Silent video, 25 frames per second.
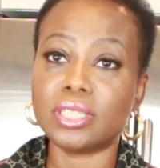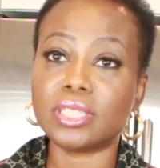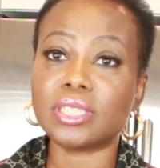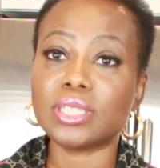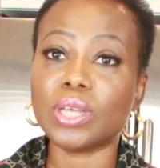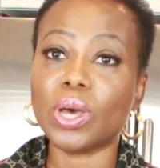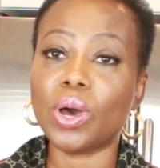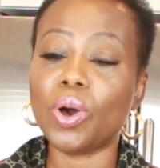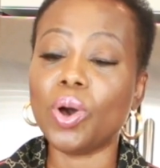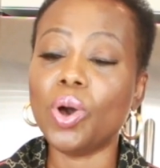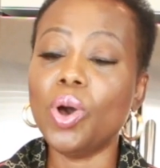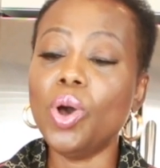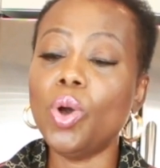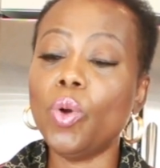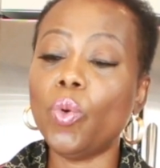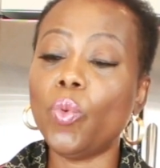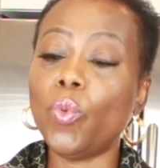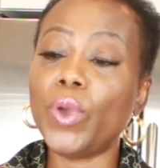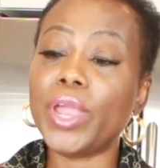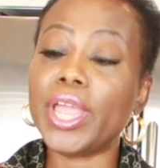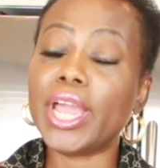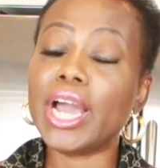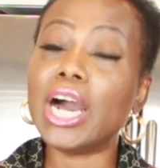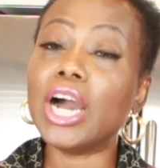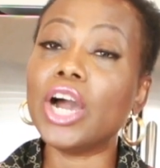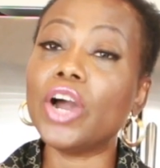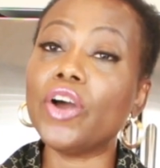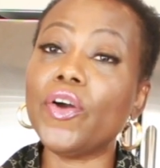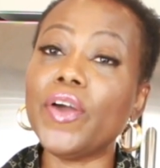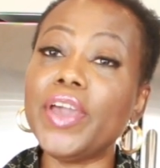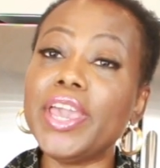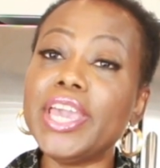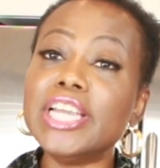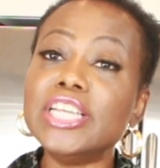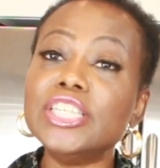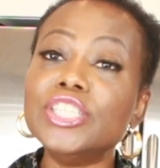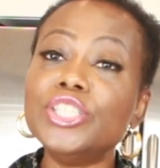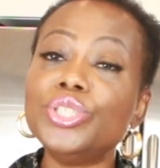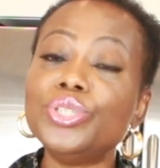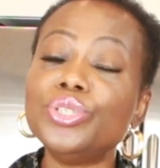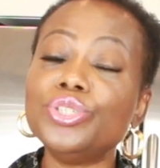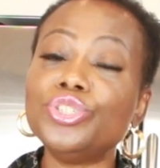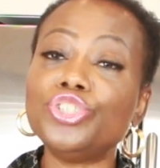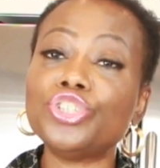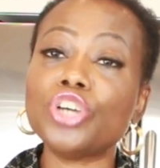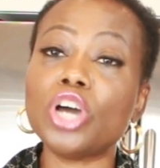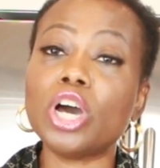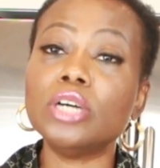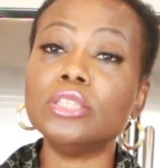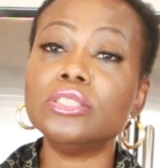So we are going to
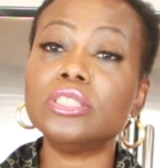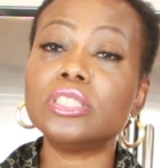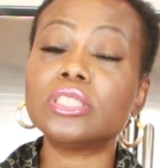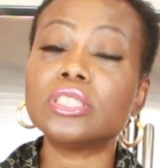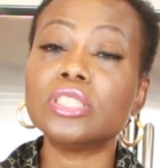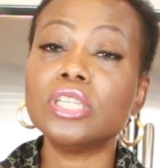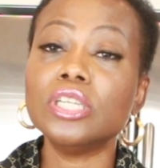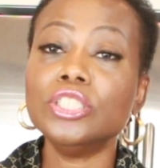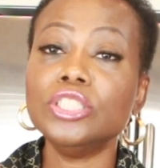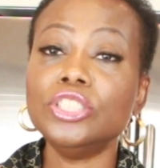just